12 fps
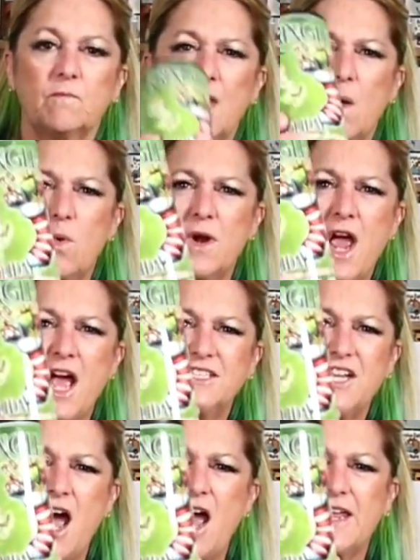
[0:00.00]
We're not
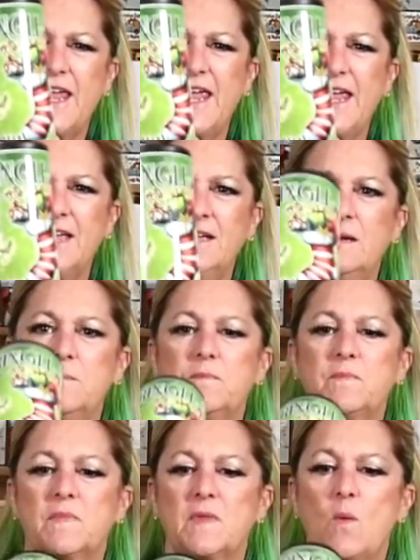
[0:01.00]
talking
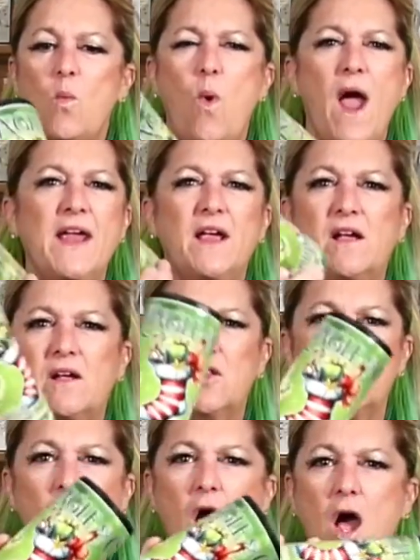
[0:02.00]
White
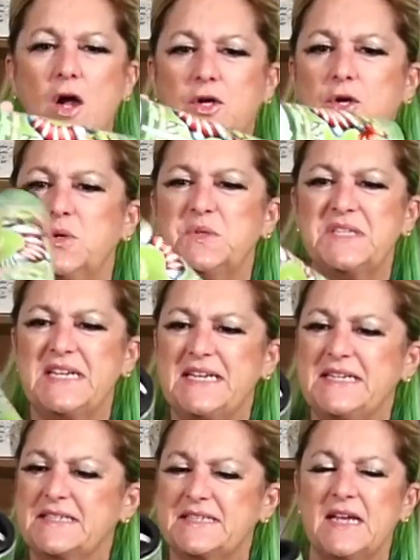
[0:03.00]
Claw
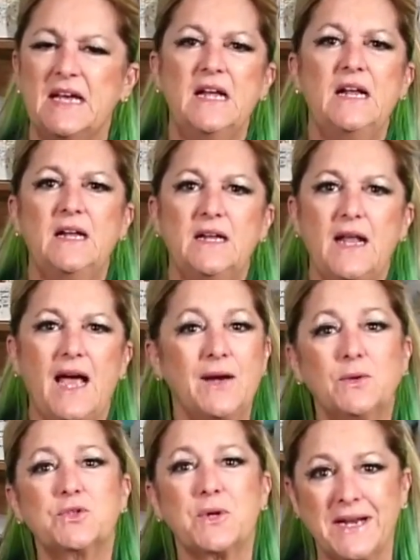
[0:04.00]
koozies. I
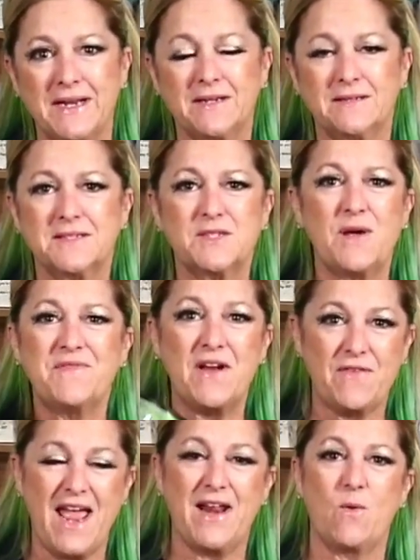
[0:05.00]
don't drink, so I've
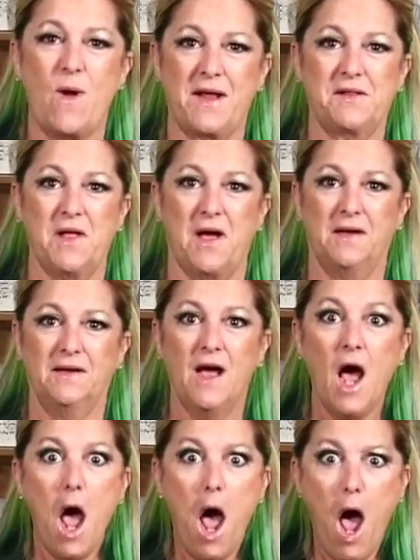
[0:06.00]
never had a White Claw.
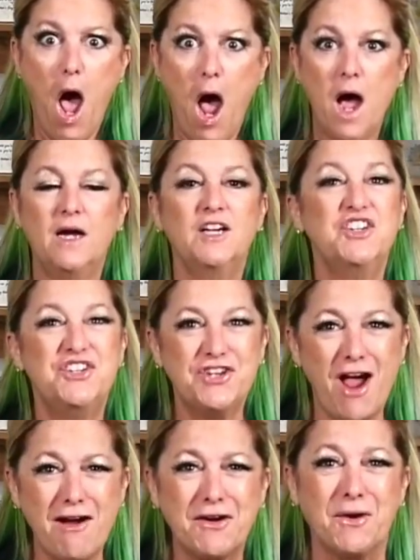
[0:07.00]
Oh,
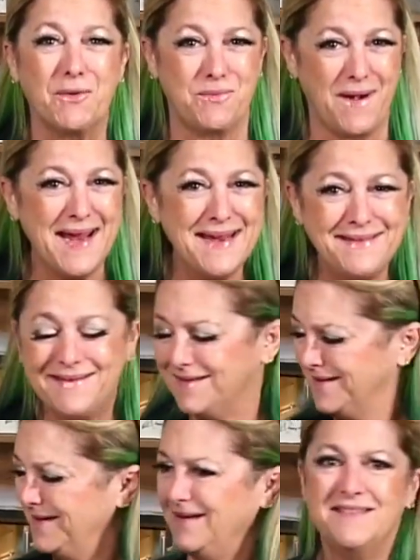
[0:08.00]
shocker, right?
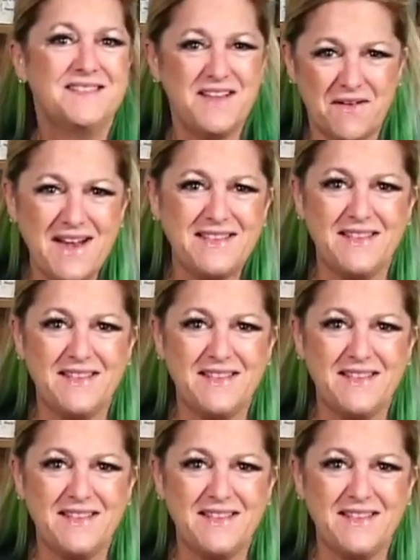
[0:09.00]
It's all right